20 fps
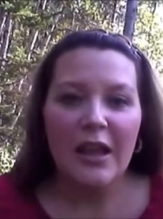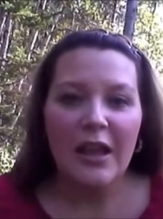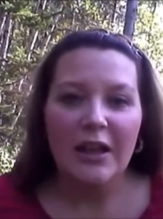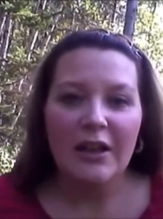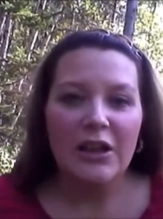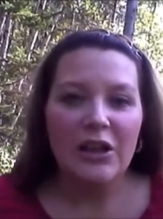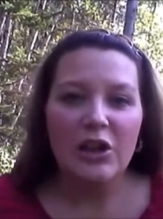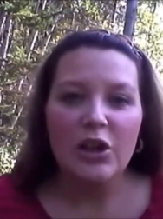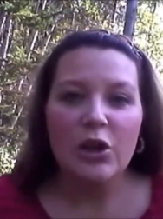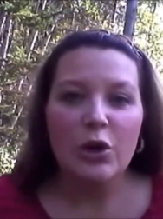
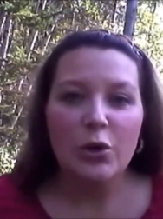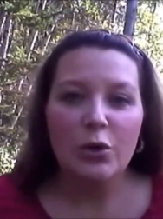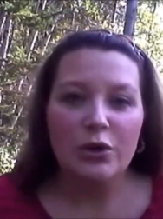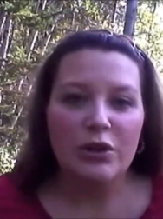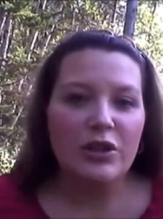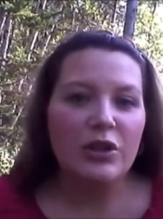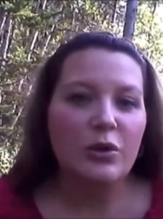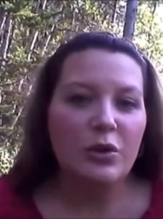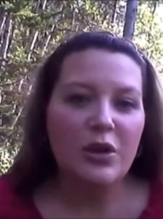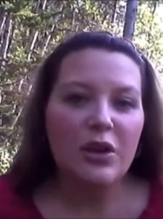in a year or
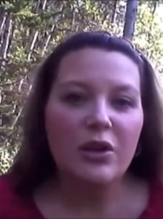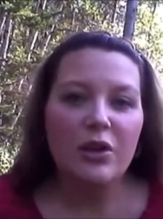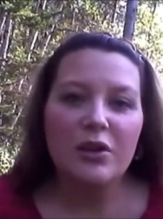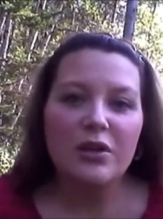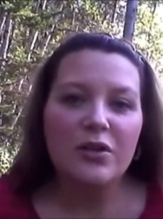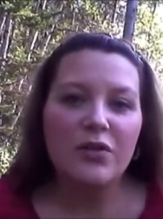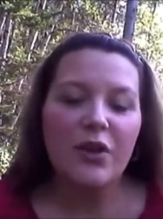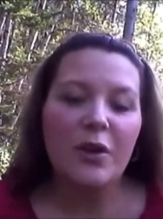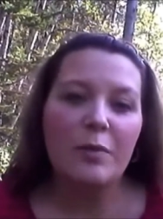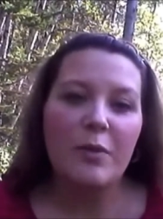2
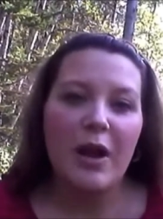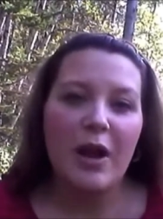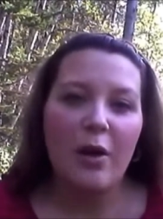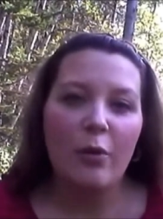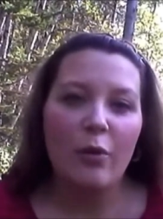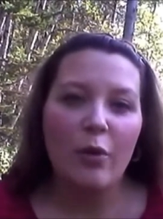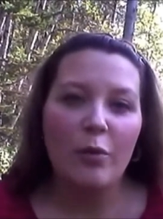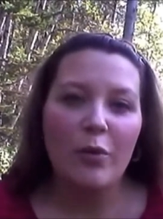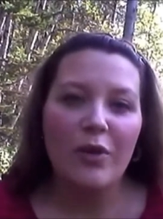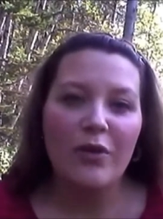years from now
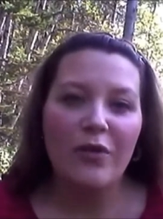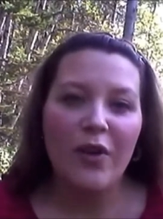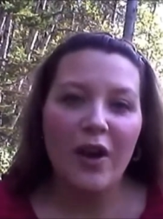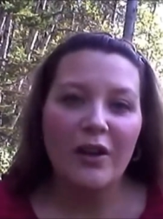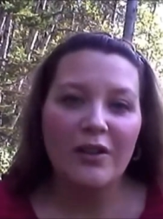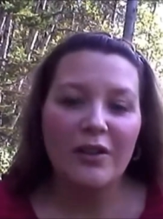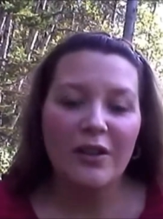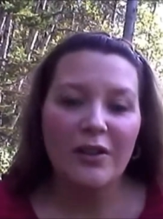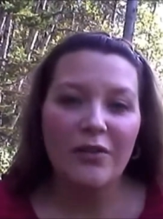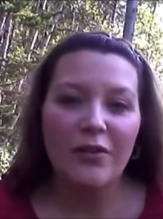when we
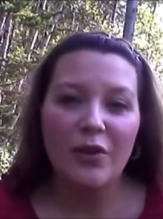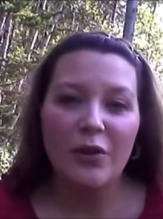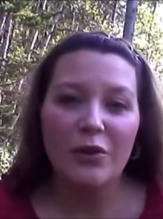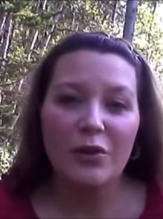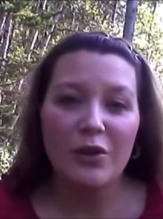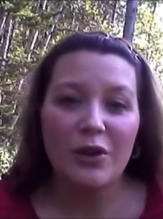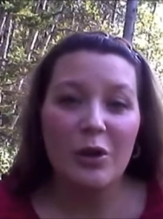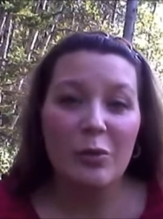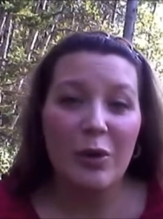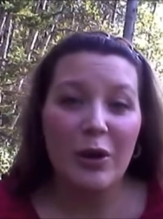finally feel
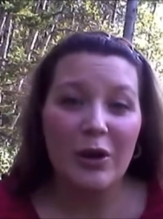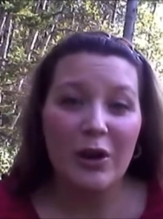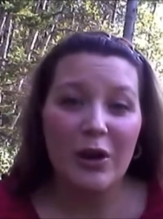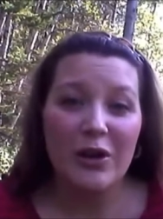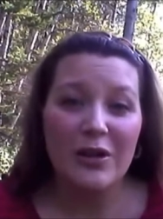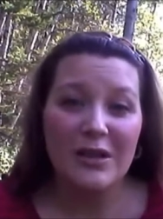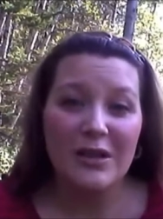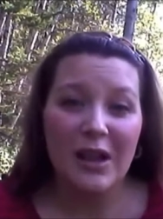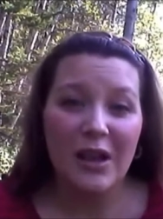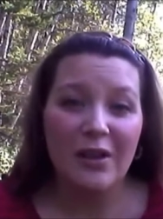good about
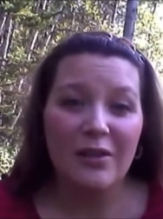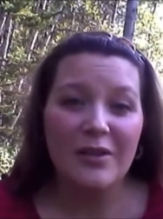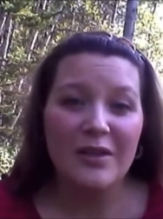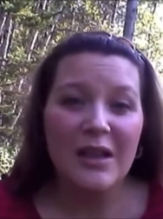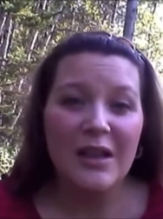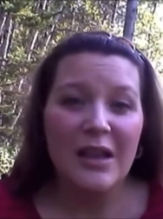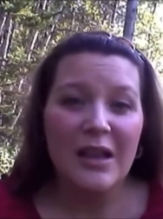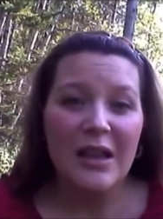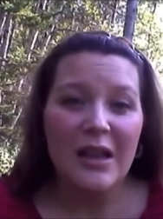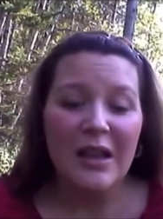ourselves
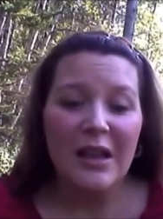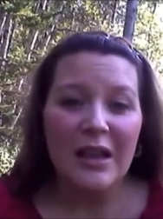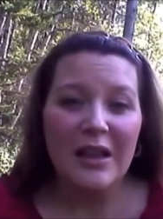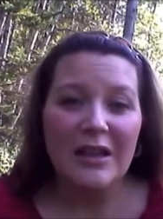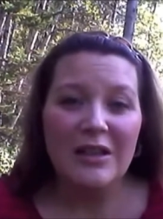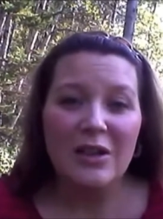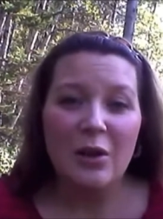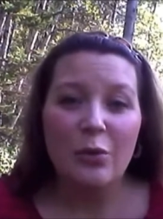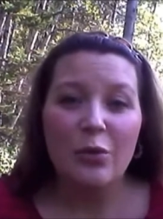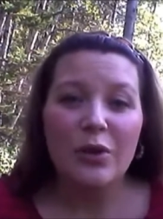
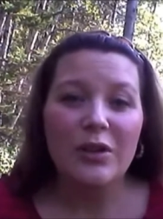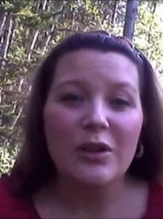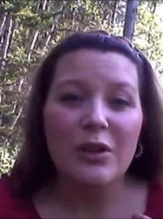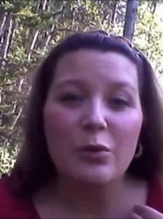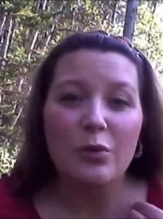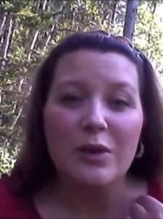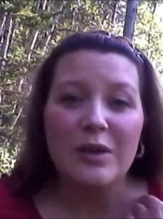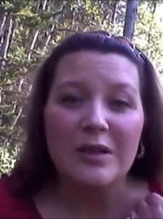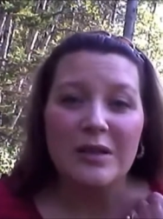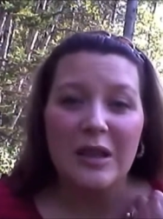is a really
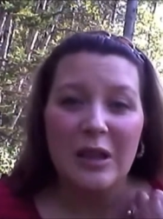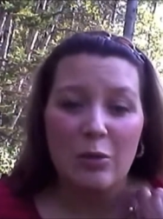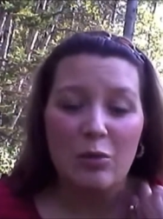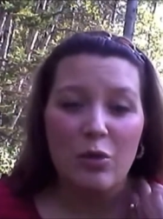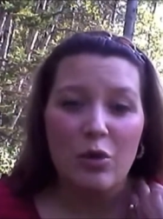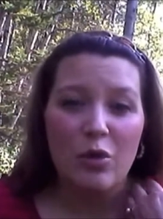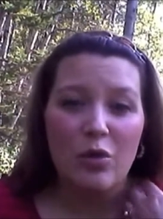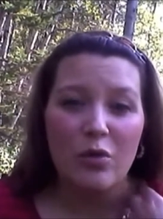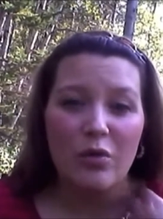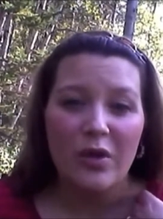risky
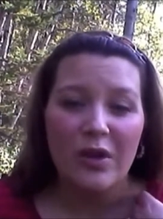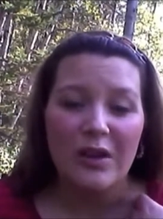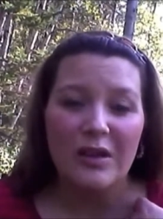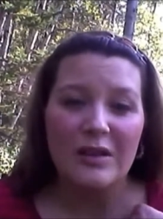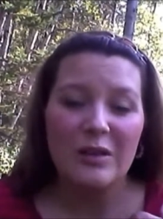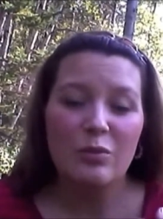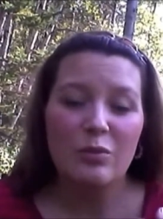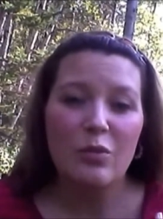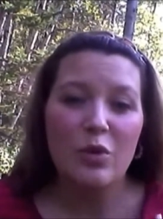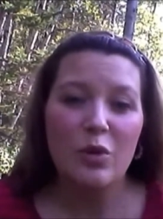move. And
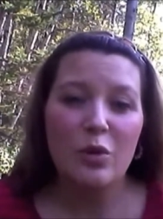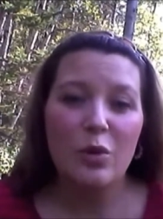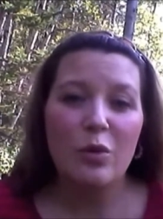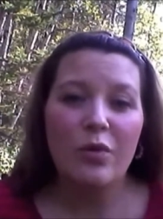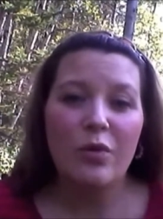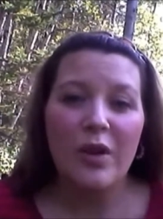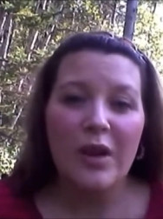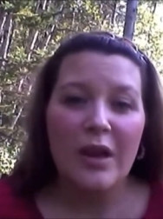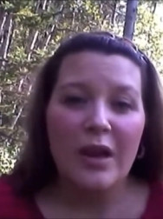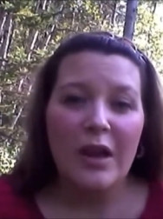it's a
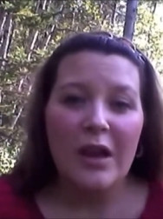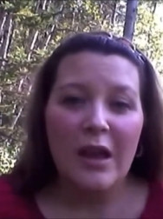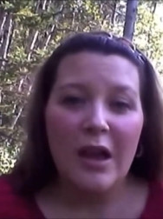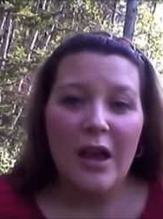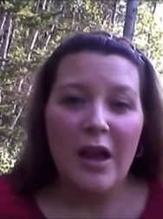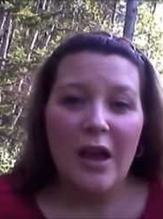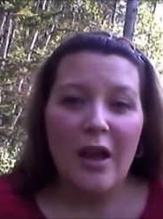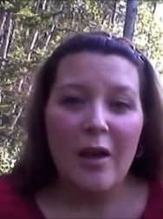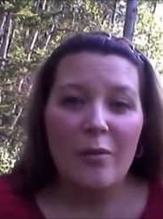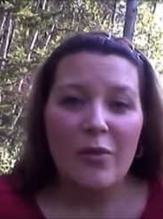move
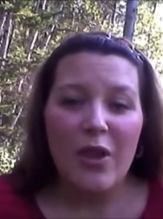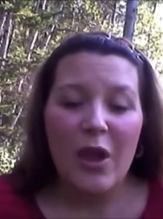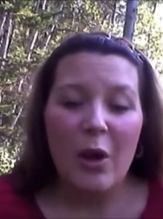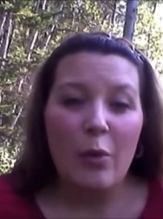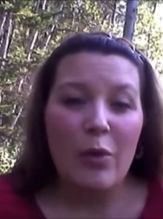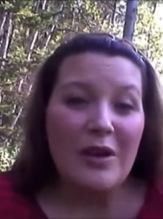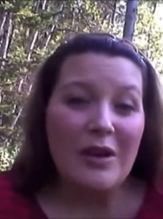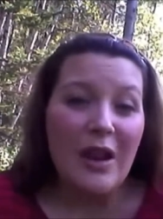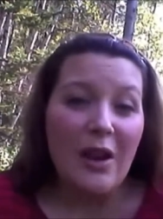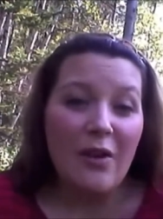that
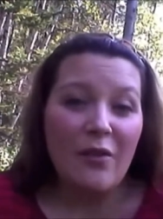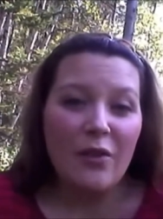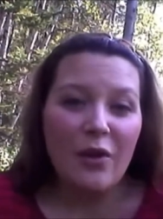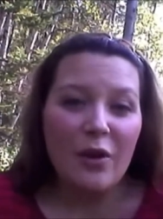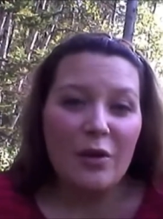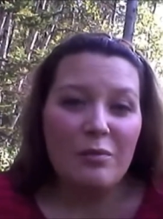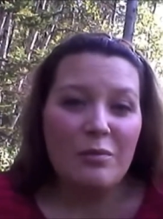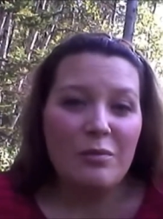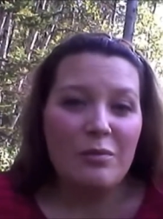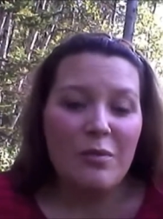we
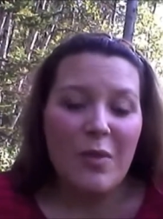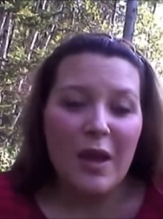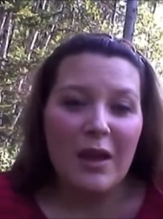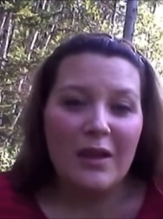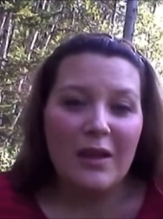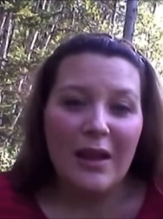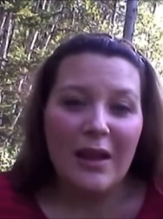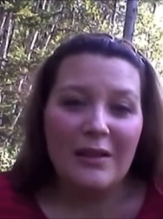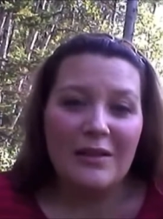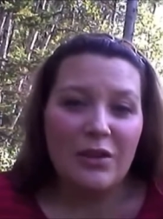never may
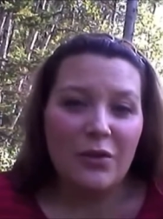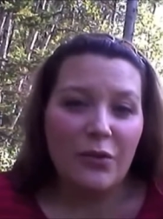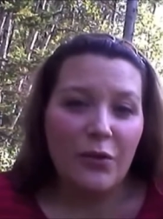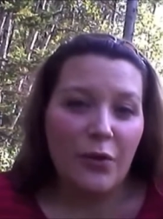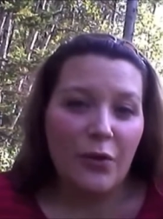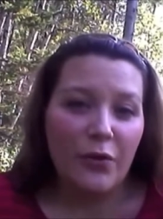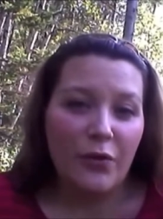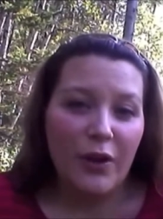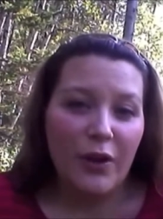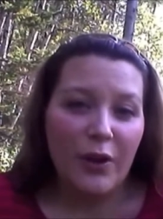get to
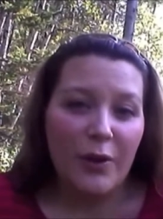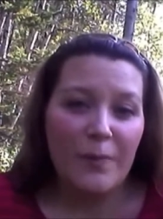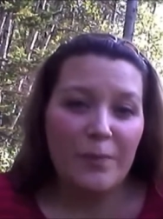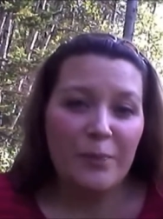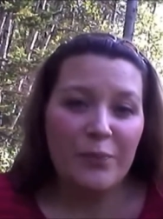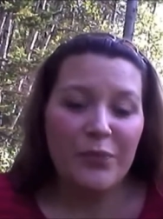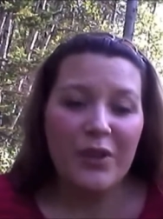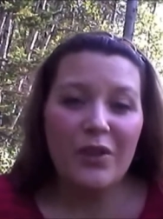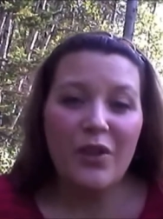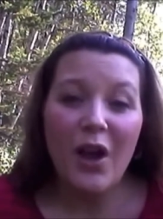fulfill.
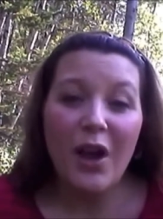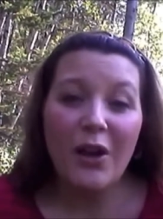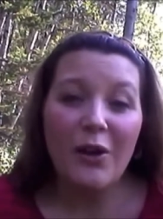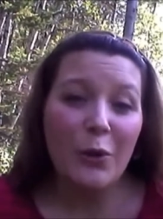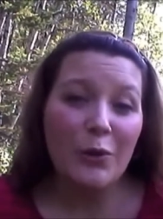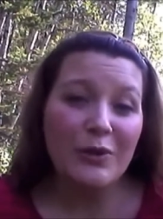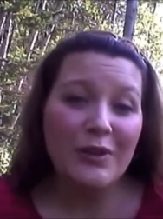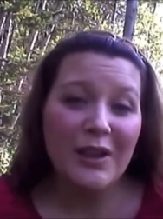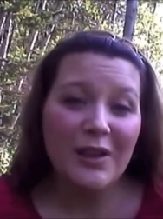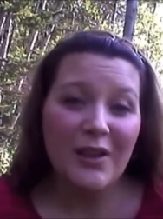Not
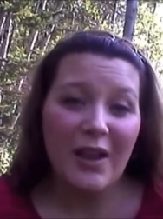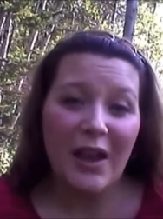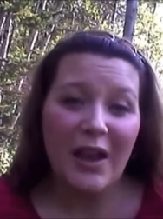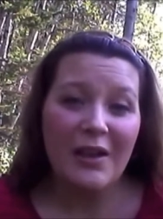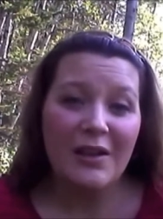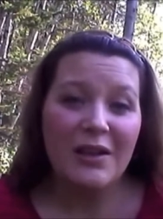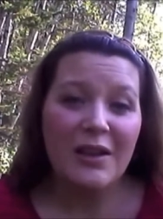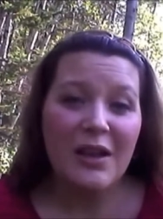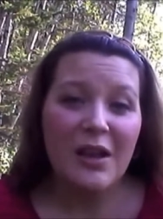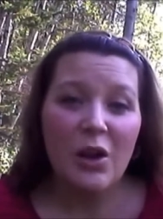only
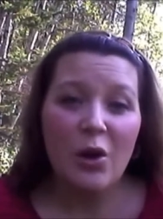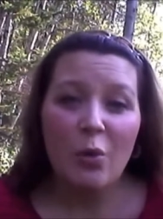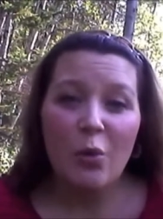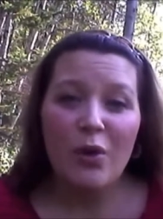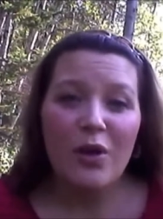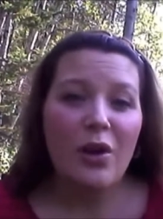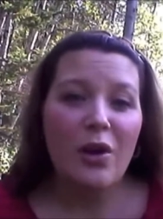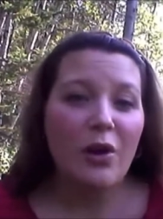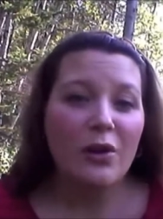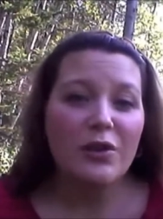that,
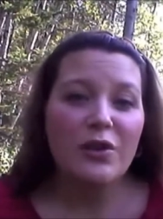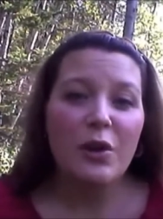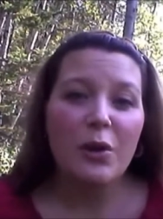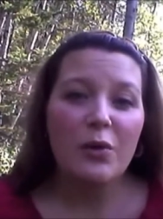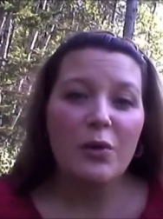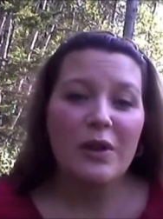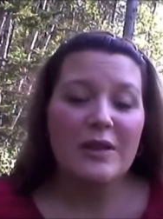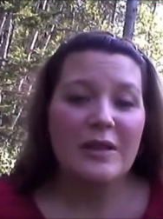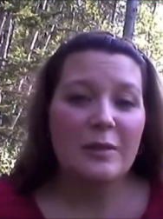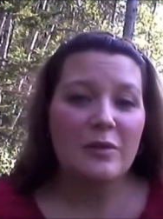we all
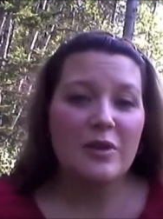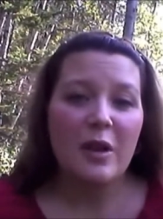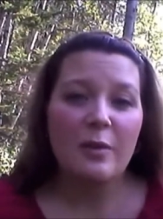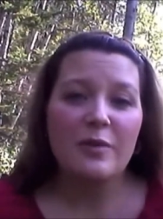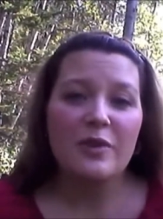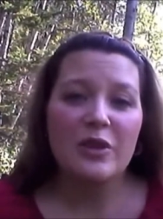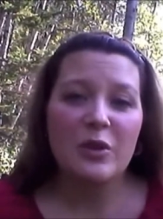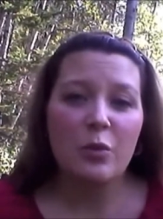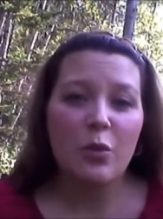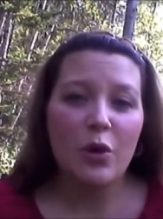know that
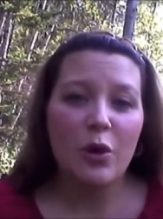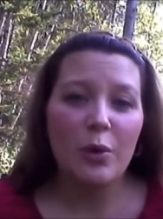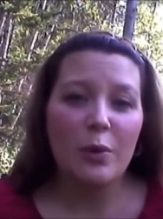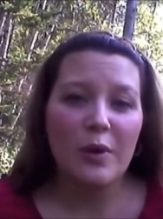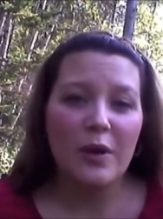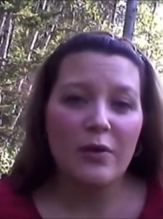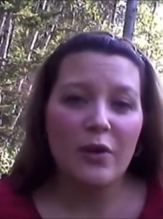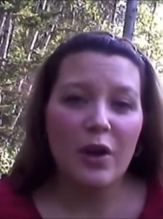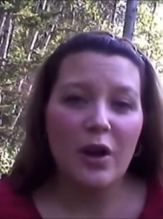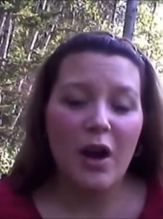sometimes tomorrow
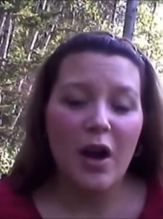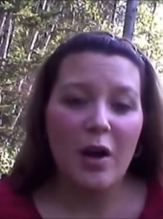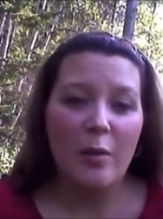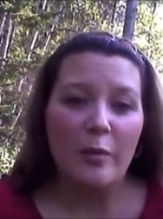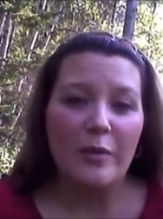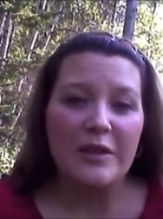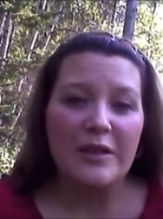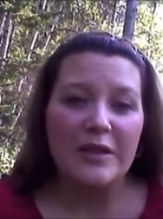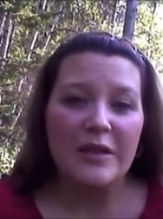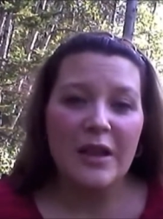never
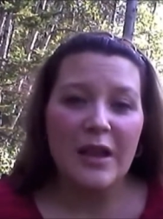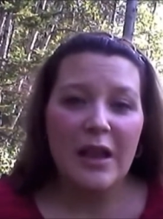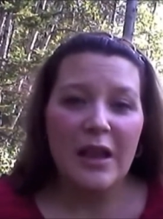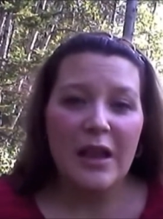comes.